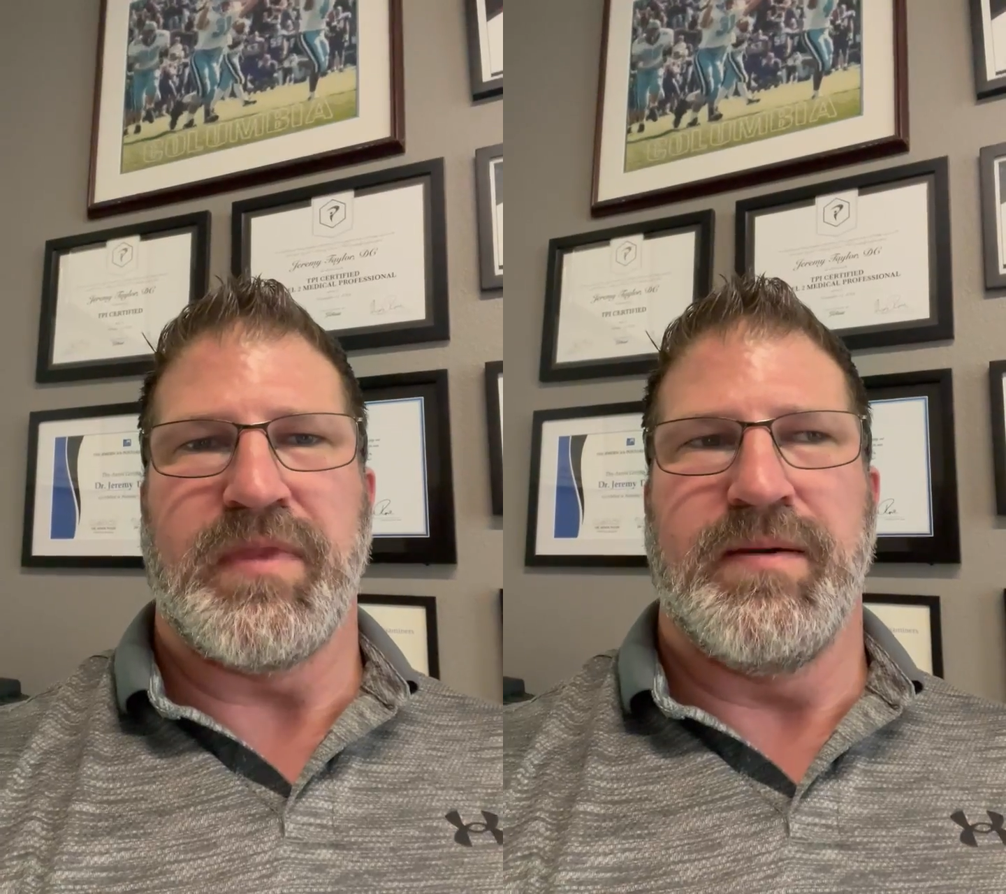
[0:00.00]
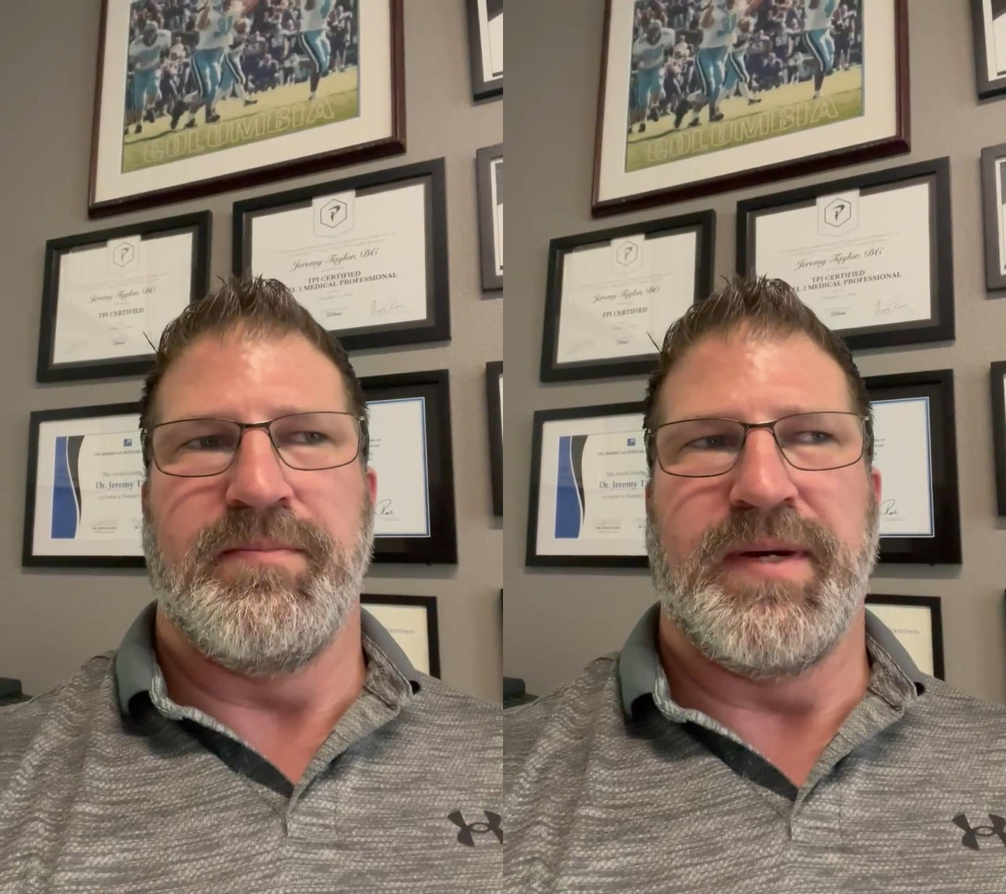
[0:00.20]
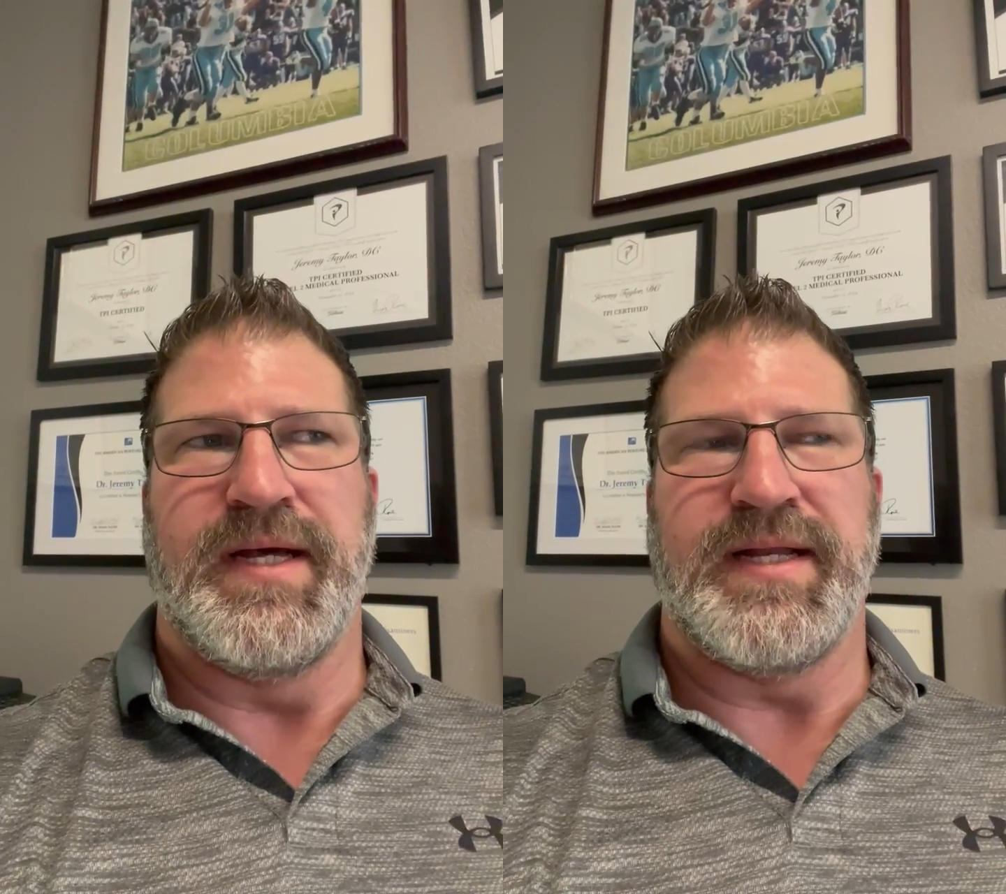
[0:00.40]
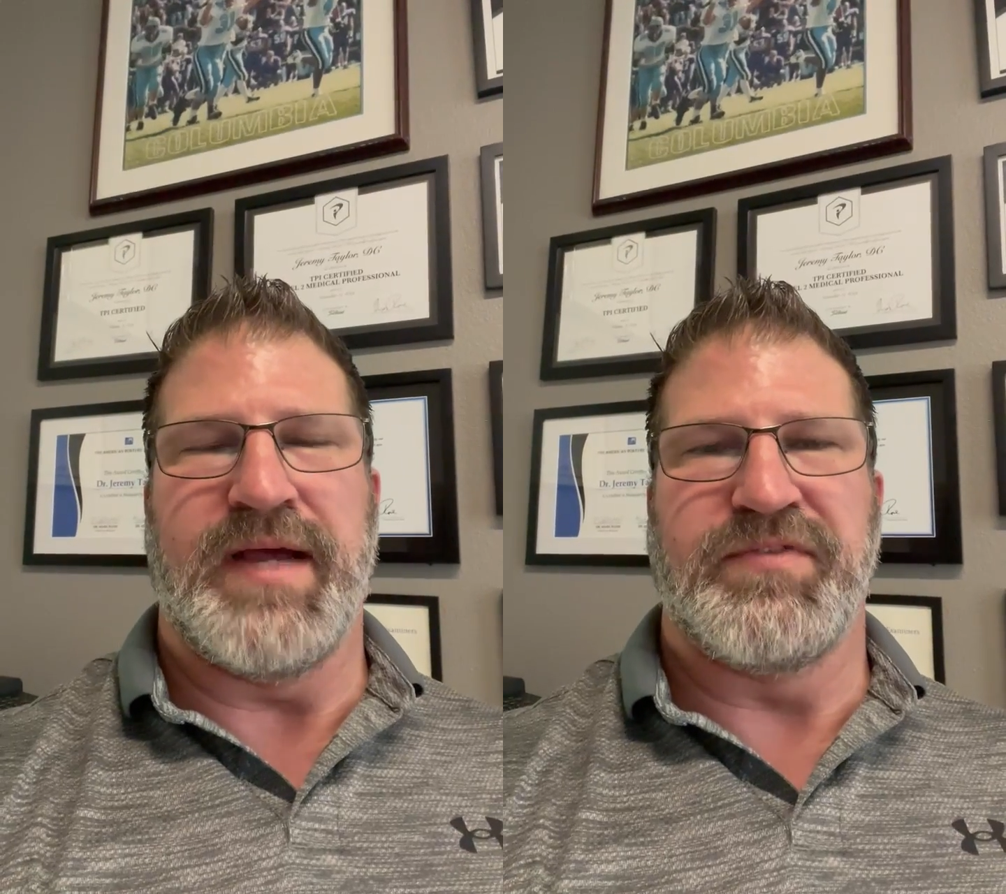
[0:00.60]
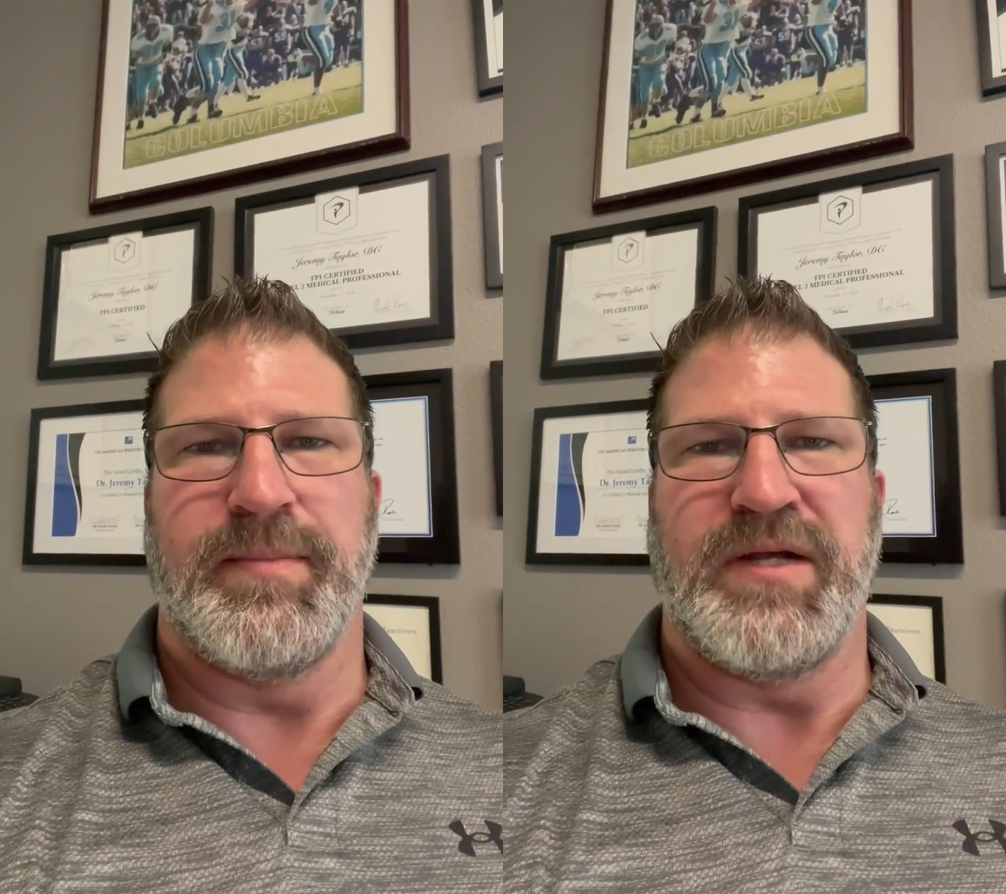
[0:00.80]
But
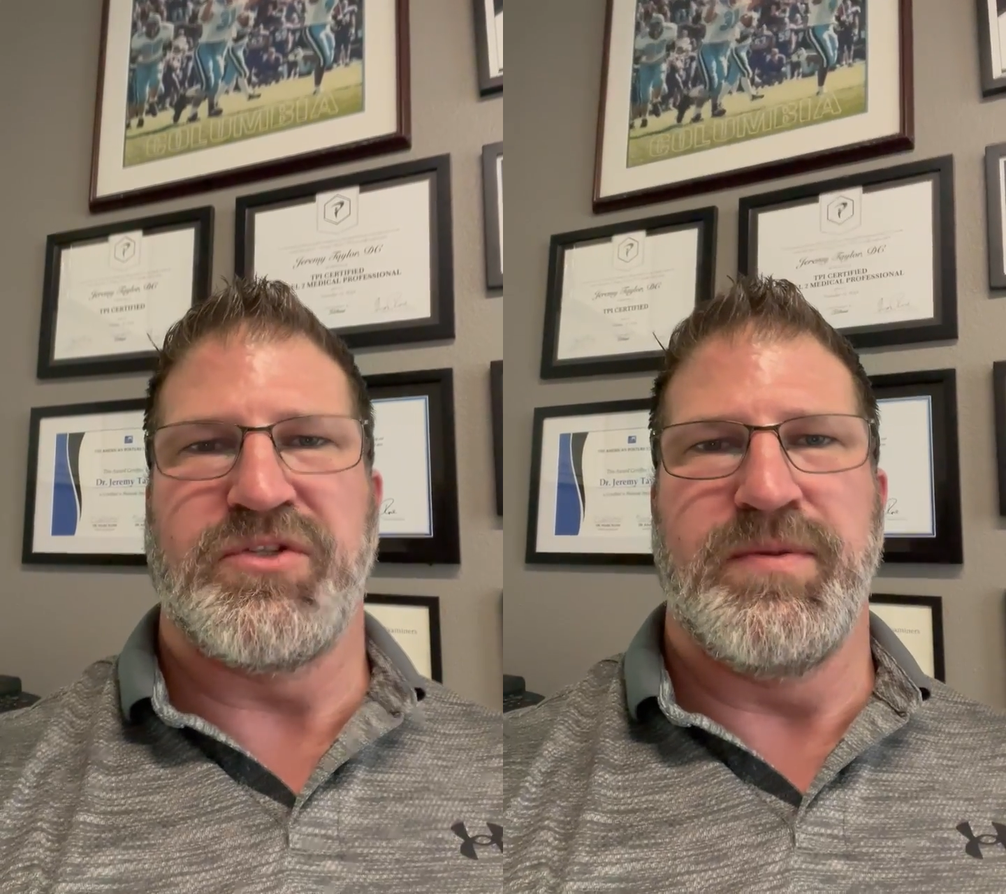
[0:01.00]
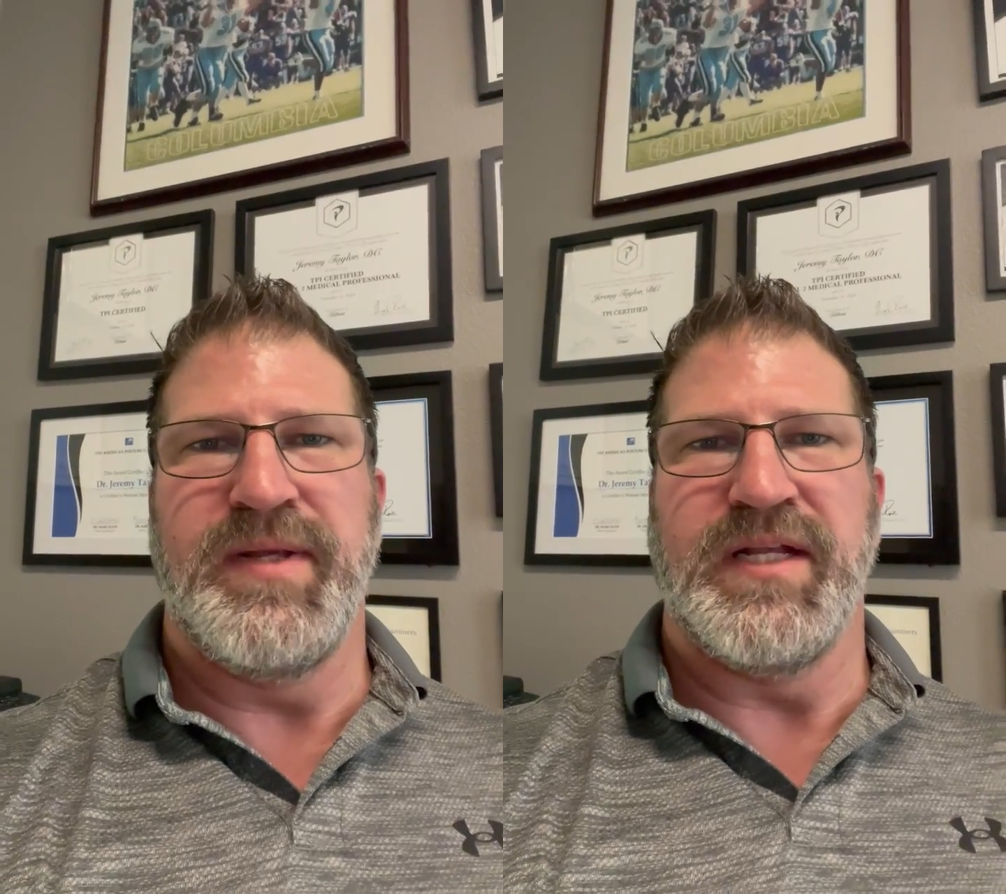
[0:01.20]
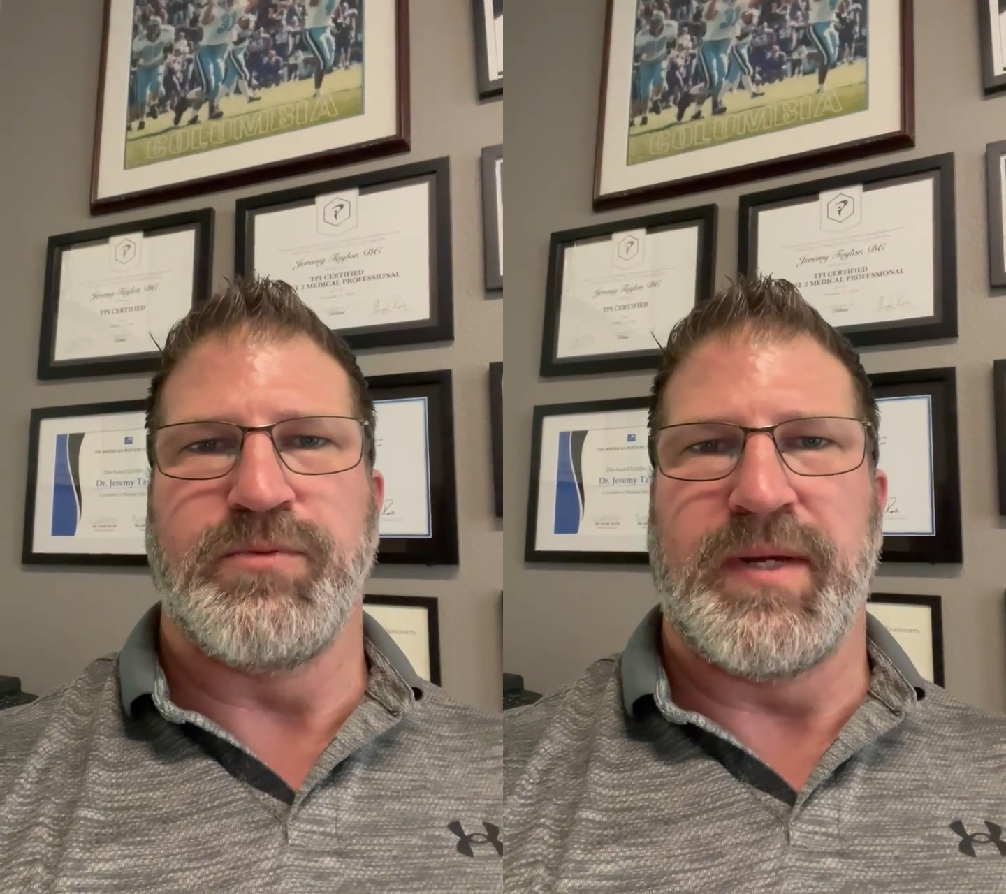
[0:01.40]
after about 2 minutes,